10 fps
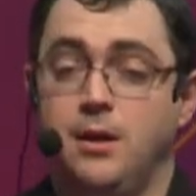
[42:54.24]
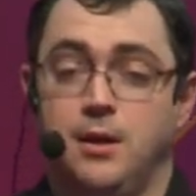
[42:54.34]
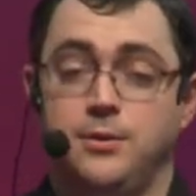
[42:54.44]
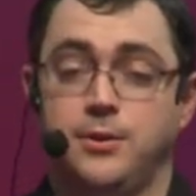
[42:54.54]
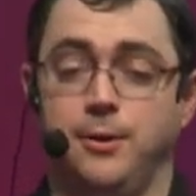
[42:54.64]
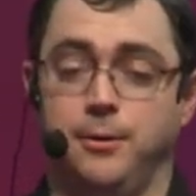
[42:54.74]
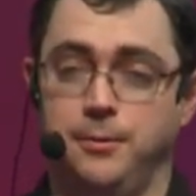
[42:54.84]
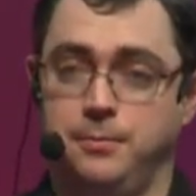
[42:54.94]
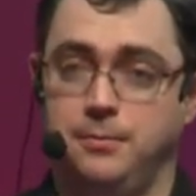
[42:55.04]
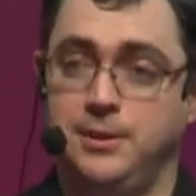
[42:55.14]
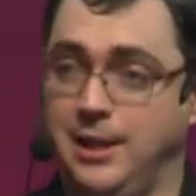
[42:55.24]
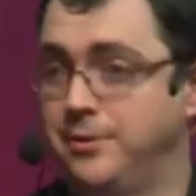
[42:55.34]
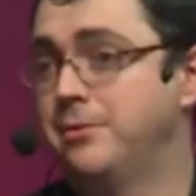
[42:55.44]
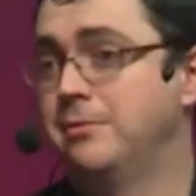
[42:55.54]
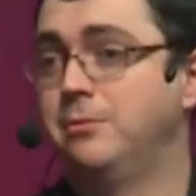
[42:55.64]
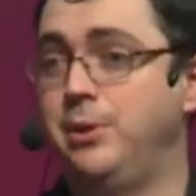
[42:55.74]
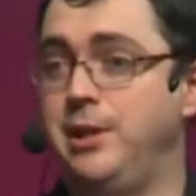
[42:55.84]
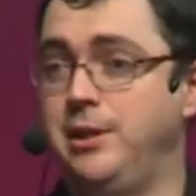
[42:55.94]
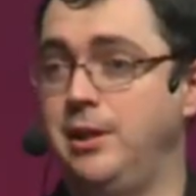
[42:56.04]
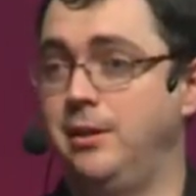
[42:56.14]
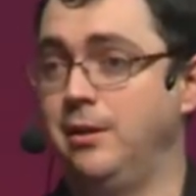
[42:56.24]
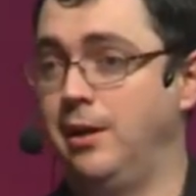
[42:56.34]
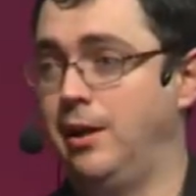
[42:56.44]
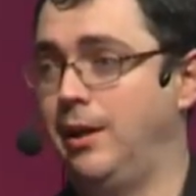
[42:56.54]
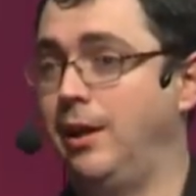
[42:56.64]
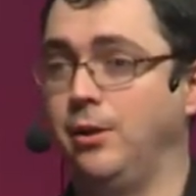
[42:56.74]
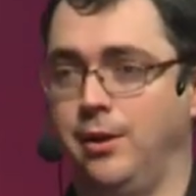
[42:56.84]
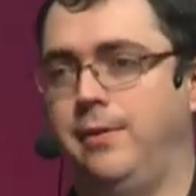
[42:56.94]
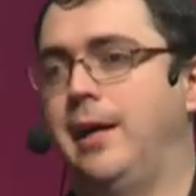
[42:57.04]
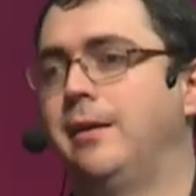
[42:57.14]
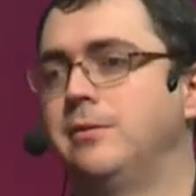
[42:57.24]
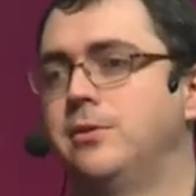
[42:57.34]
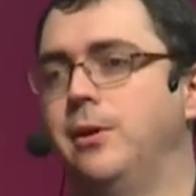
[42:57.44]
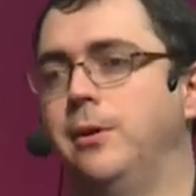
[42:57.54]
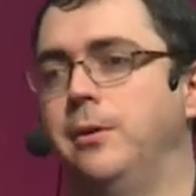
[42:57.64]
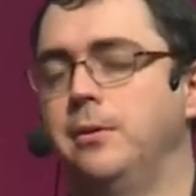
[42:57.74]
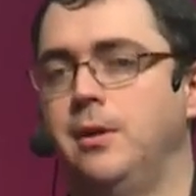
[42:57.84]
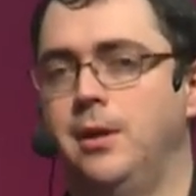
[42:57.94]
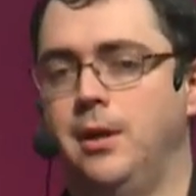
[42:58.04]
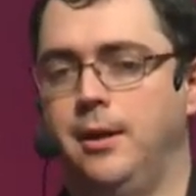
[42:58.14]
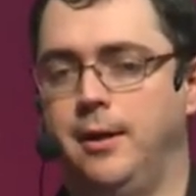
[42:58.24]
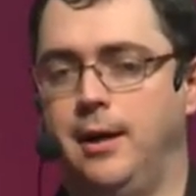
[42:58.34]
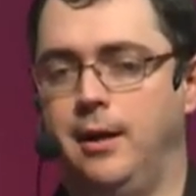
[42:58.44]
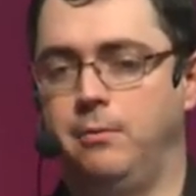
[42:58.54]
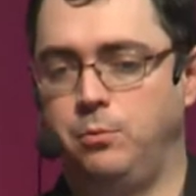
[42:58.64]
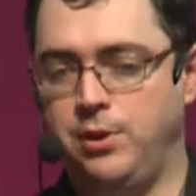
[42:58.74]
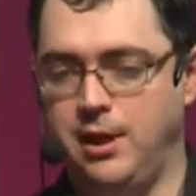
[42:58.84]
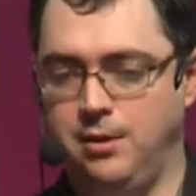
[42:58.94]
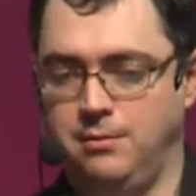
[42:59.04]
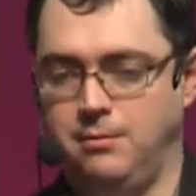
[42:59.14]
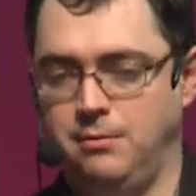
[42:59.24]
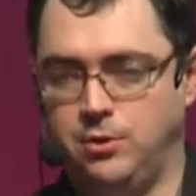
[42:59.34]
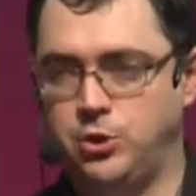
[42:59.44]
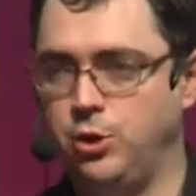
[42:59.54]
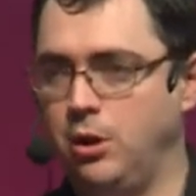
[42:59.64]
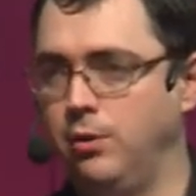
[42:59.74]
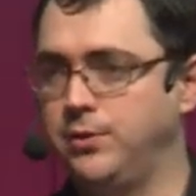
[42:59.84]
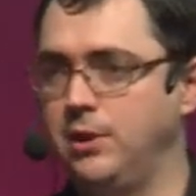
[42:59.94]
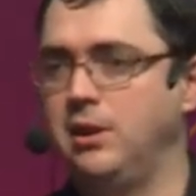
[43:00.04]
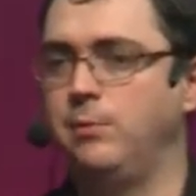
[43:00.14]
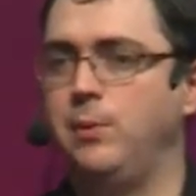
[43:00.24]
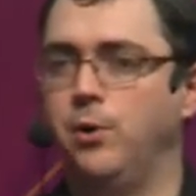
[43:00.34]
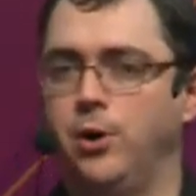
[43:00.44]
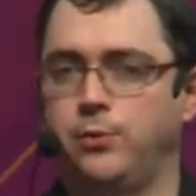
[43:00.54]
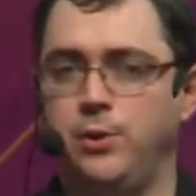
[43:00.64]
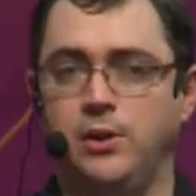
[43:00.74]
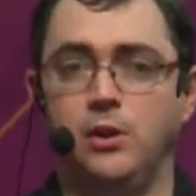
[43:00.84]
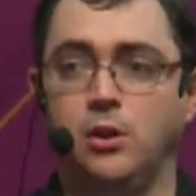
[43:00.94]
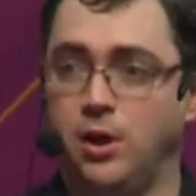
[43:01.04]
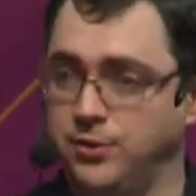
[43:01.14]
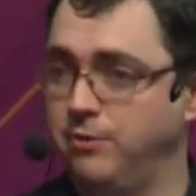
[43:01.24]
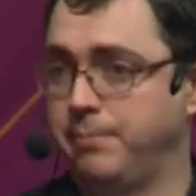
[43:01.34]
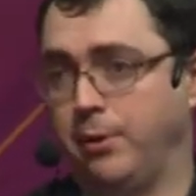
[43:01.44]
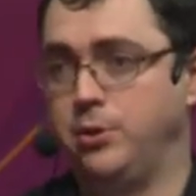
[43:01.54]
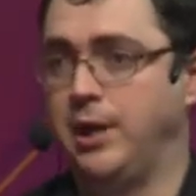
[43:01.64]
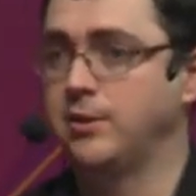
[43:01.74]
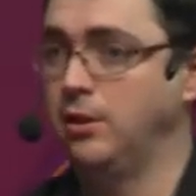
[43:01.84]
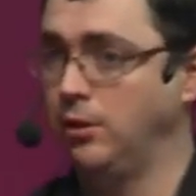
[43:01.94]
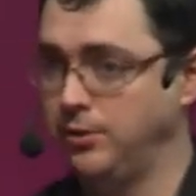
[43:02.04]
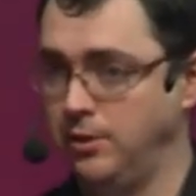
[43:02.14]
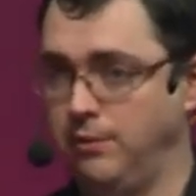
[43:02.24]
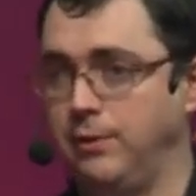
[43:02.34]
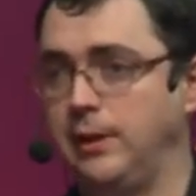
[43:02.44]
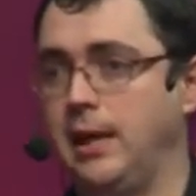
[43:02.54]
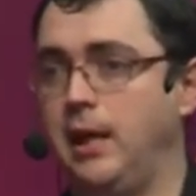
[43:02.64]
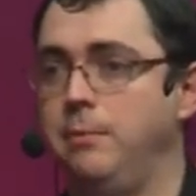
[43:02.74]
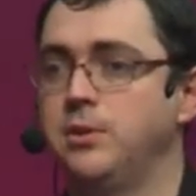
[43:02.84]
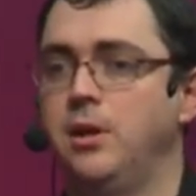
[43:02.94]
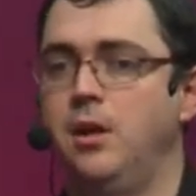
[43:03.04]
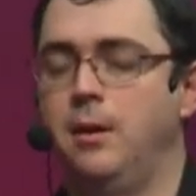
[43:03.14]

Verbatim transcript: So yes, we did uh, a lot of that. So uh, within the studio of Sydney, we work with lots of projects and lots of different games.